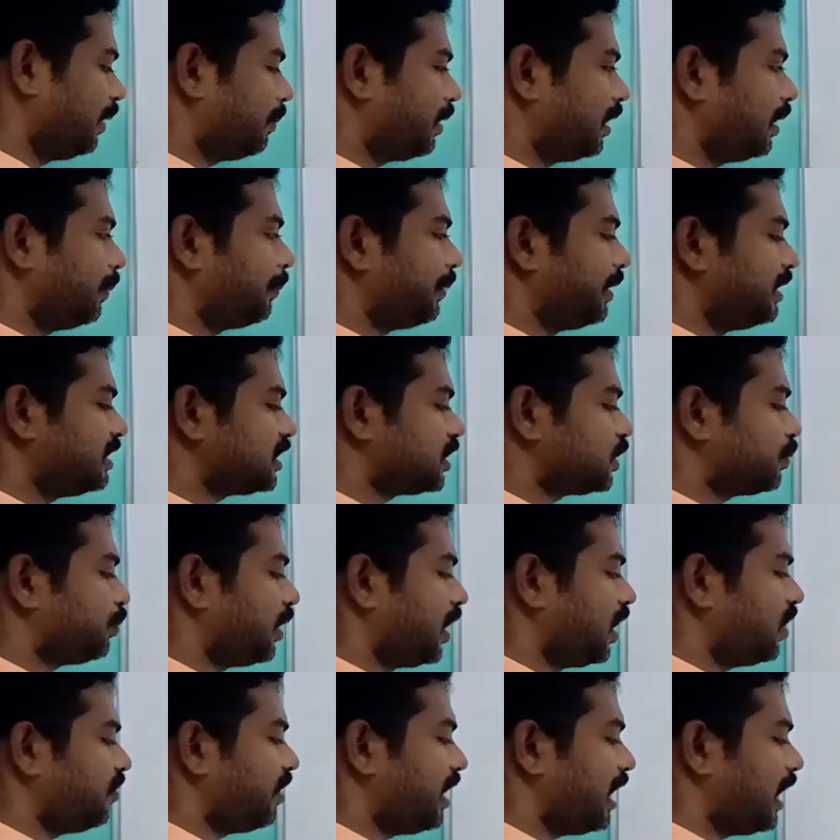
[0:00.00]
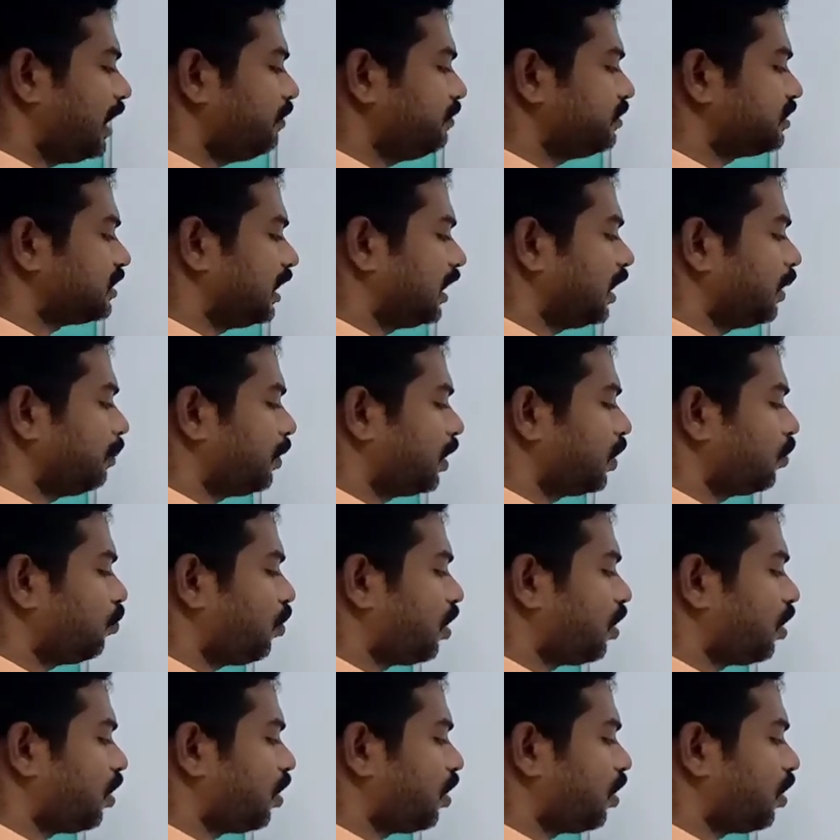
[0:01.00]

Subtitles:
but principal value is nothing but